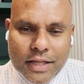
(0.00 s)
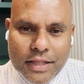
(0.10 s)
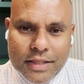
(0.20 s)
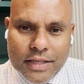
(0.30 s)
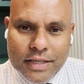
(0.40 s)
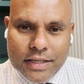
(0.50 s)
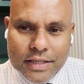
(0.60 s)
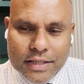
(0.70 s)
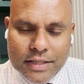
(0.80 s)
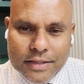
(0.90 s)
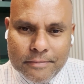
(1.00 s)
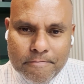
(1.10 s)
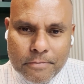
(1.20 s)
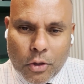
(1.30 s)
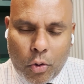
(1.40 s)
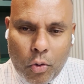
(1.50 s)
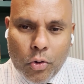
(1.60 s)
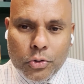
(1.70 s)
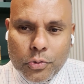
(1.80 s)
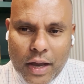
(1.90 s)
The
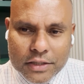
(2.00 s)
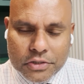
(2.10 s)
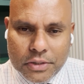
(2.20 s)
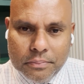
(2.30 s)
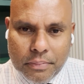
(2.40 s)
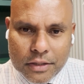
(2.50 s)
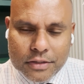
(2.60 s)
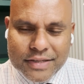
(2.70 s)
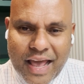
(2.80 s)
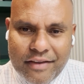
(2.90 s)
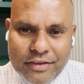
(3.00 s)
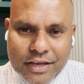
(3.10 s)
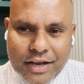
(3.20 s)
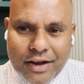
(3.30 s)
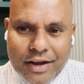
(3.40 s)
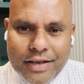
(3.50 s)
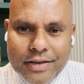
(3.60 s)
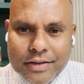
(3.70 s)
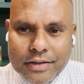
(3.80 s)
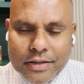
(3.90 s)
call to action button, having
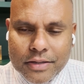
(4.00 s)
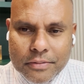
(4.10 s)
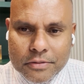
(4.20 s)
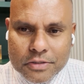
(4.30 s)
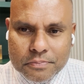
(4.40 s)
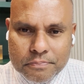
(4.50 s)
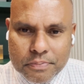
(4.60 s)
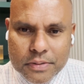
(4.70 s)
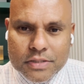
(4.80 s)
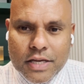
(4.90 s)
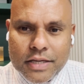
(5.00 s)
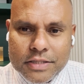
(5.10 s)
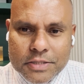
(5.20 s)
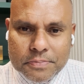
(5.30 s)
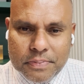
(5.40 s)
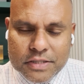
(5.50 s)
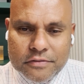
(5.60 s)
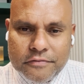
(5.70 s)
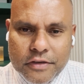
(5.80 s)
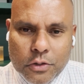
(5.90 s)
clear, precise,
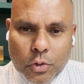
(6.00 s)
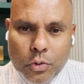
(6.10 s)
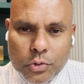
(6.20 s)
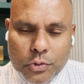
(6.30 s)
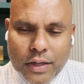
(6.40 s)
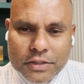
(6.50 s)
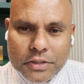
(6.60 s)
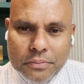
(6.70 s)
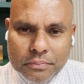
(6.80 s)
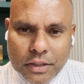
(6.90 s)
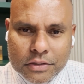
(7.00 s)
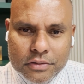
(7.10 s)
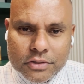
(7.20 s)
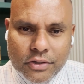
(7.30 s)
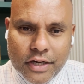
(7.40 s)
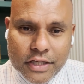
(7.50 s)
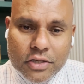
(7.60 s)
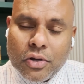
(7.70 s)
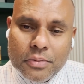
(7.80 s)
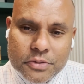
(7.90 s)
specific call to action buttons on an
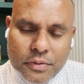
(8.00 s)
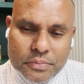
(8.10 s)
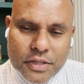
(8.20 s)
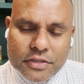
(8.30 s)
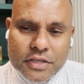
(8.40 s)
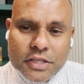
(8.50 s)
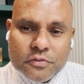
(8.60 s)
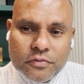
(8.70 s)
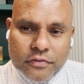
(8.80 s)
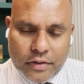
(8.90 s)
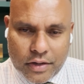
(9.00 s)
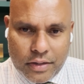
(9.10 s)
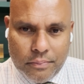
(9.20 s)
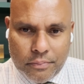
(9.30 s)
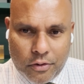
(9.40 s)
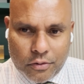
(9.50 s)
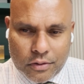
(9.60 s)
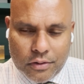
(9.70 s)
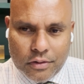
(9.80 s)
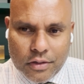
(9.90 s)
e-commerce website is very important.